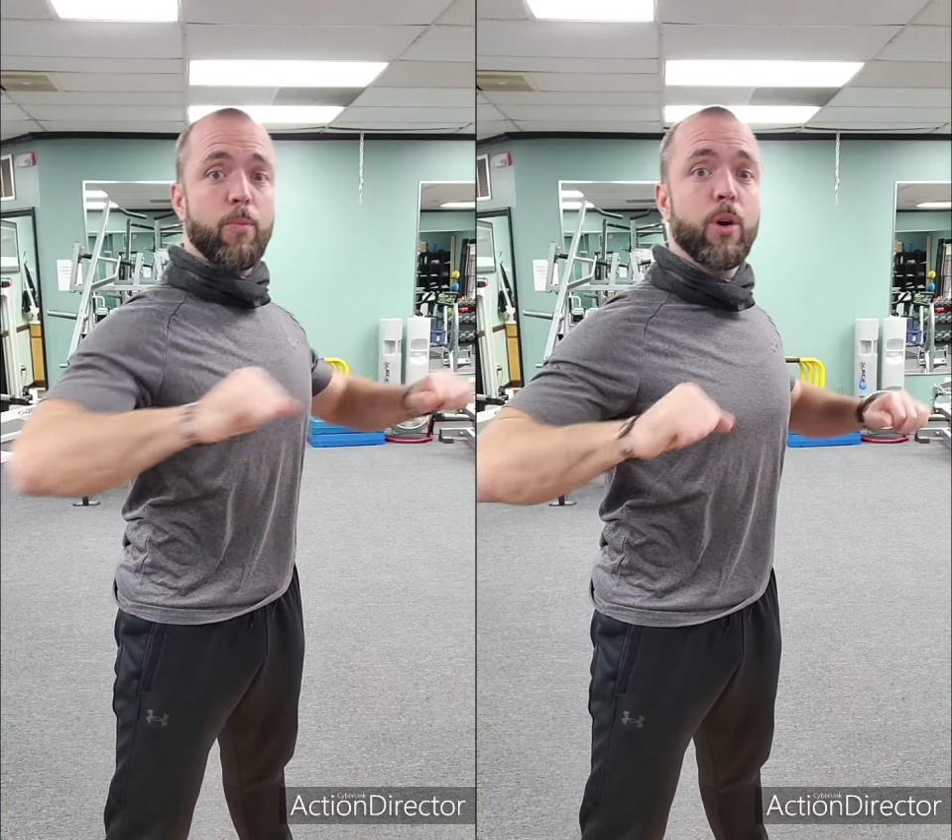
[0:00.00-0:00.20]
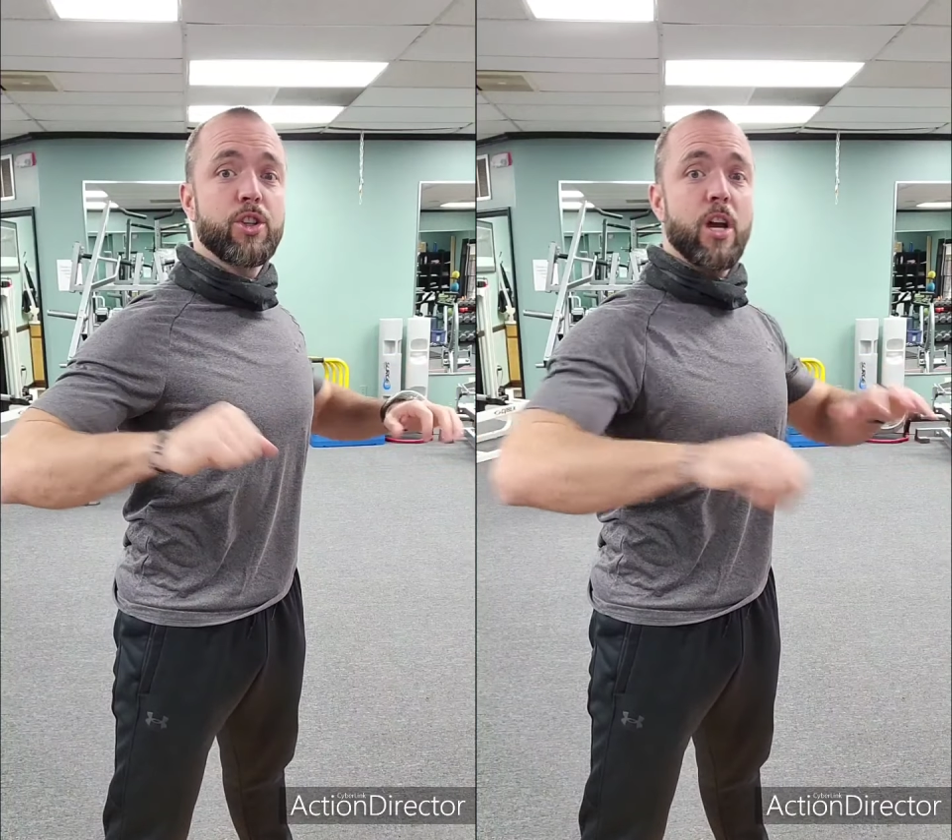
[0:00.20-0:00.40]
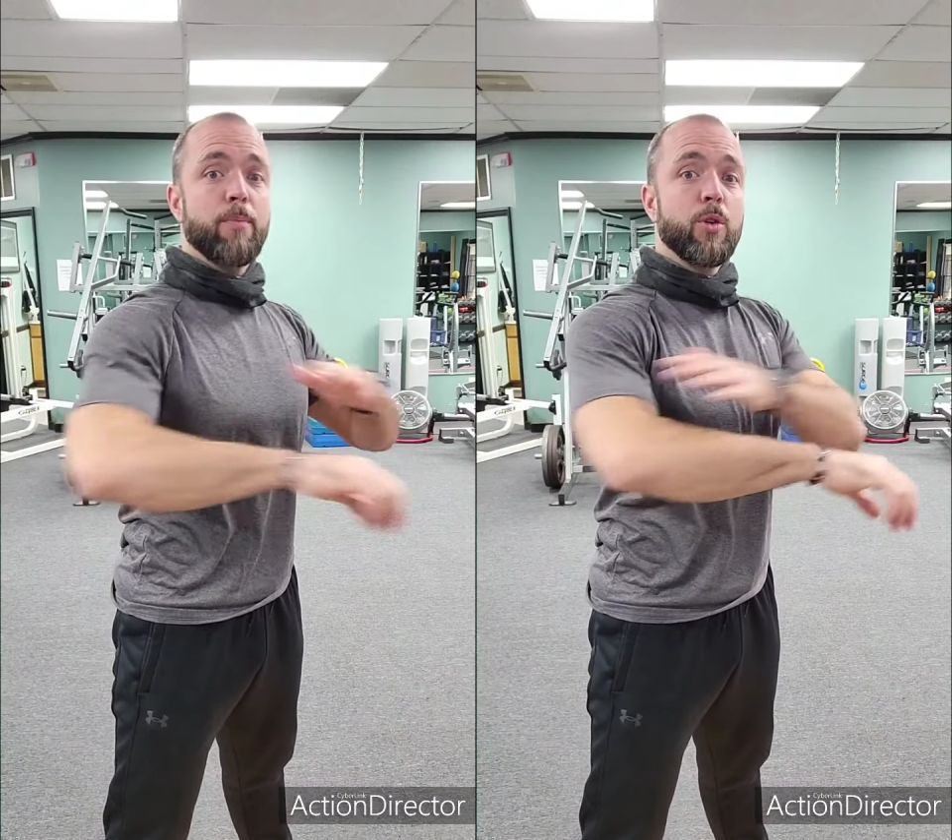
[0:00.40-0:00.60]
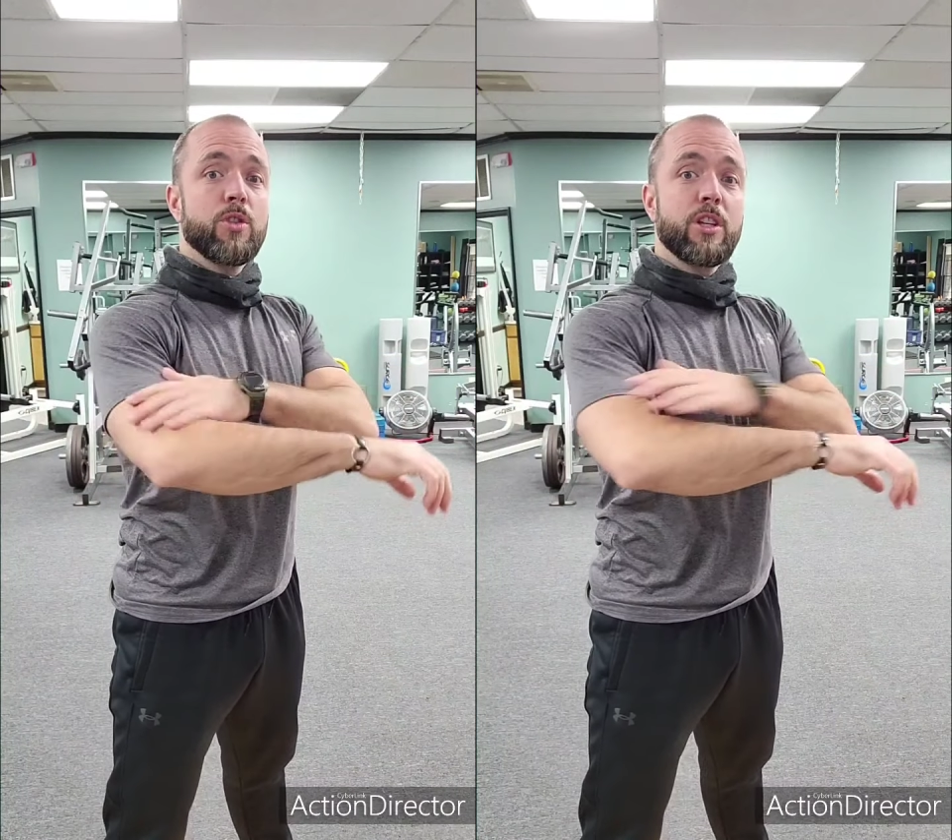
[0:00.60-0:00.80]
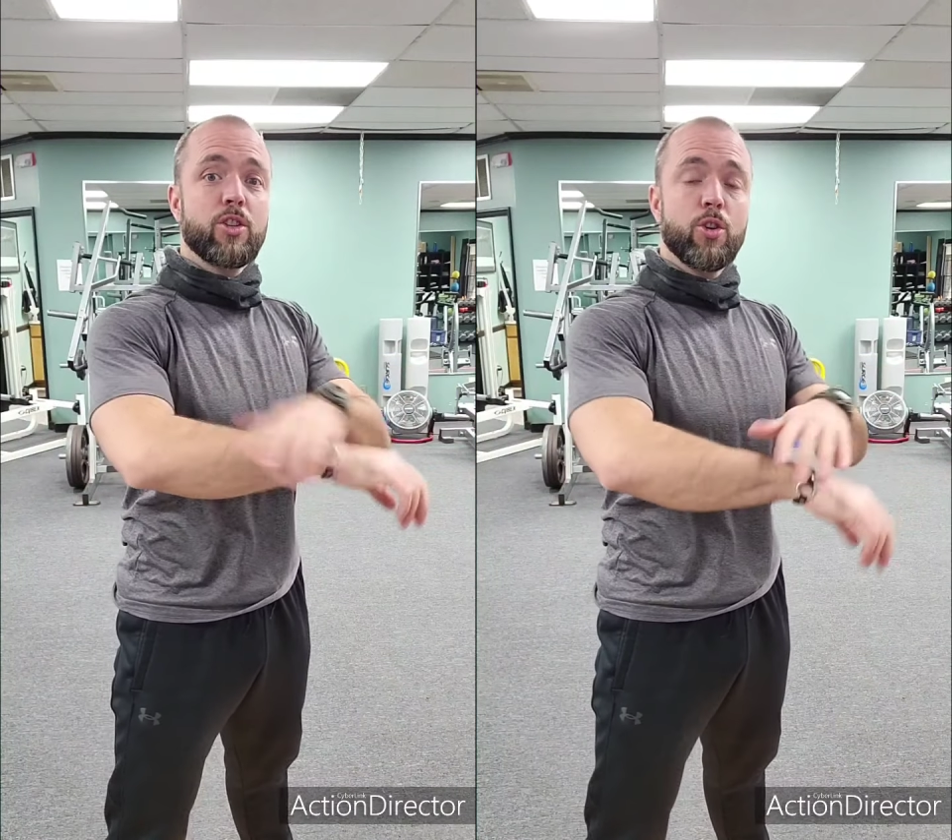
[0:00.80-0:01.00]
or a push-up
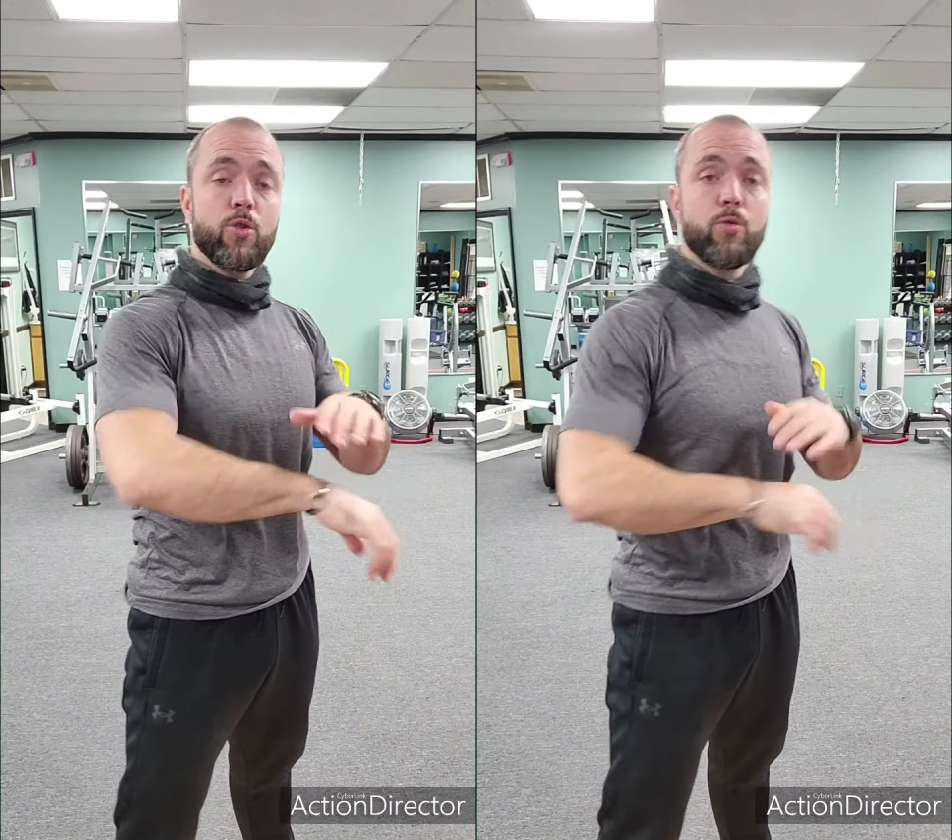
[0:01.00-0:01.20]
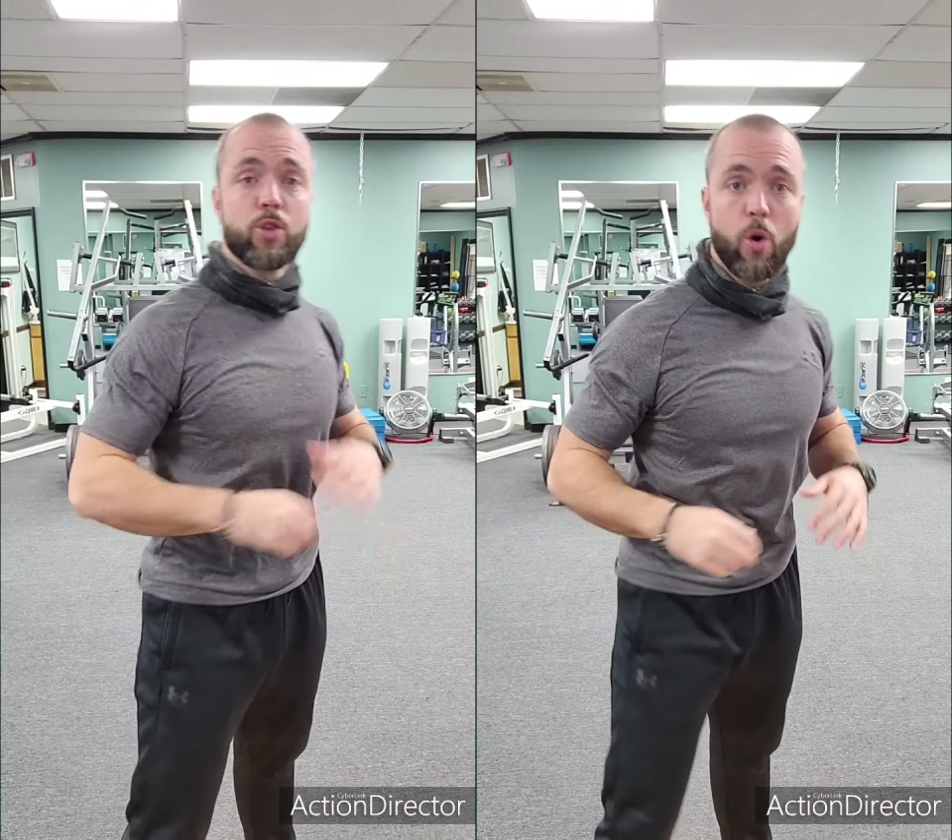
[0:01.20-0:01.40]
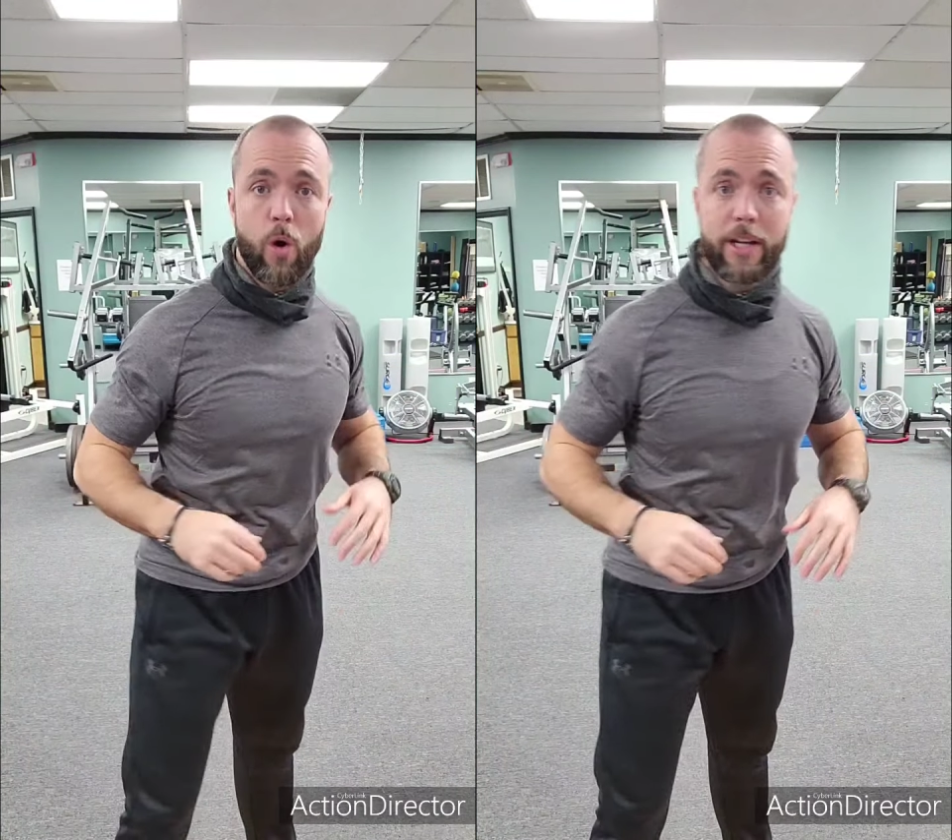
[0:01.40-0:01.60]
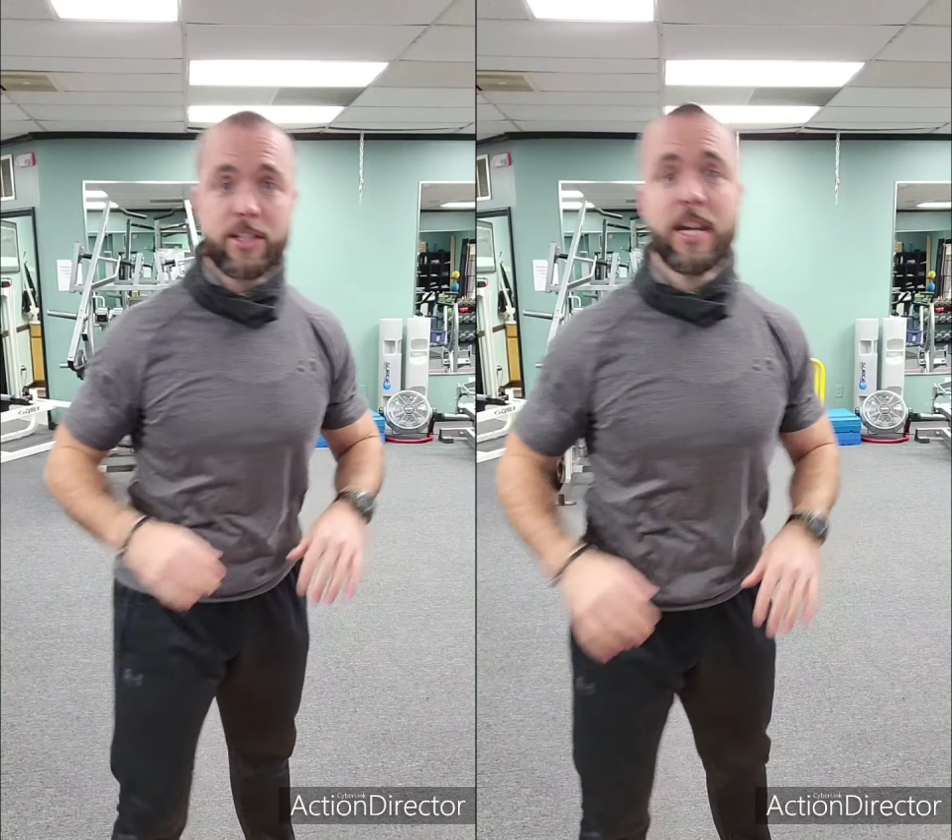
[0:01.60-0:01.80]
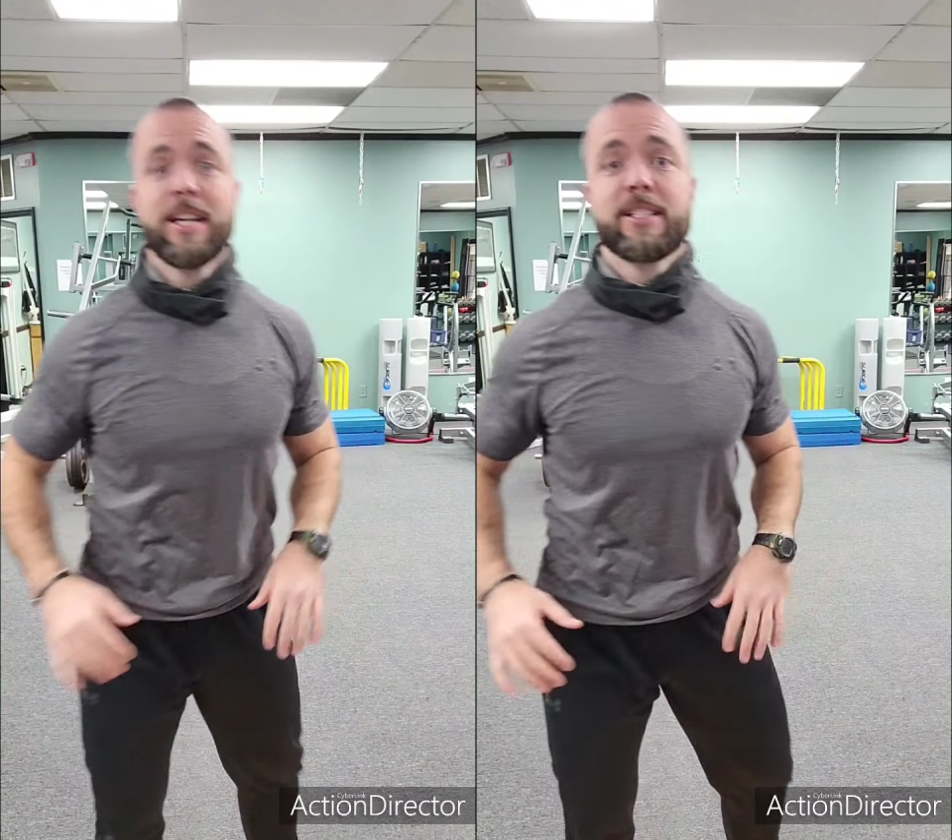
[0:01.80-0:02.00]
using 2 joints.